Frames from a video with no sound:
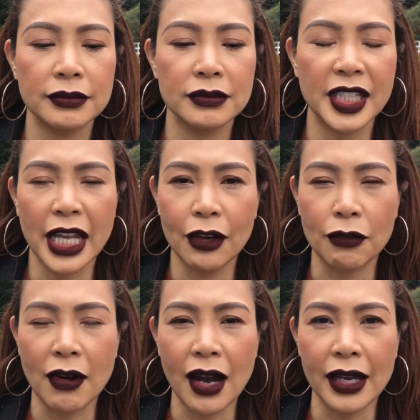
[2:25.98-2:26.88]
get it
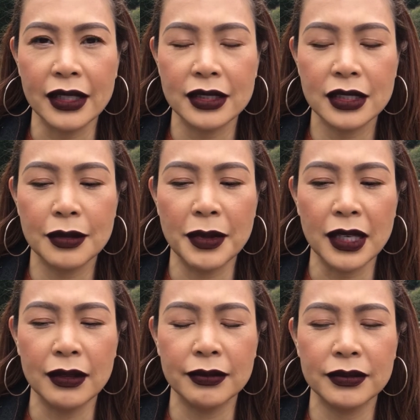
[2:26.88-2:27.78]
right, to be
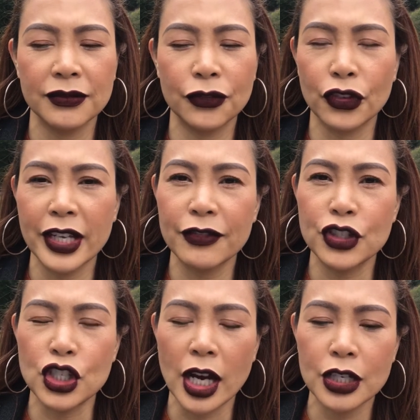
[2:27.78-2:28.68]
free of
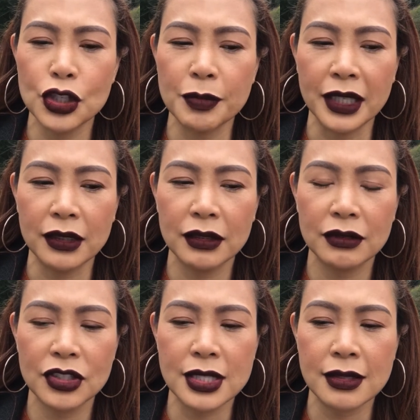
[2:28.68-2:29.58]
judgment,
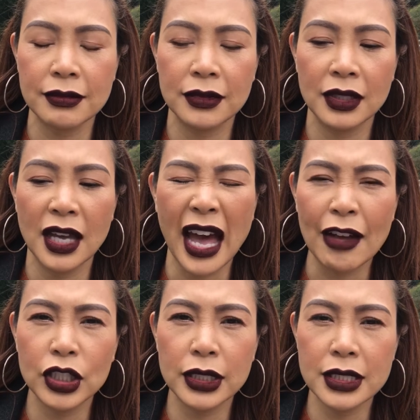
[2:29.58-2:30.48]
just have a
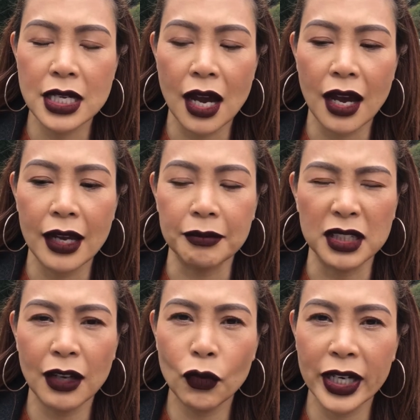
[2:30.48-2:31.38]
good time,
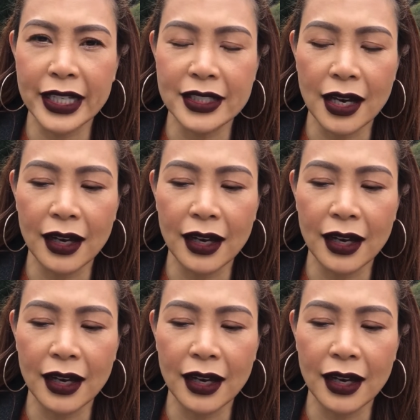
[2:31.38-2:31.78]
love what he does.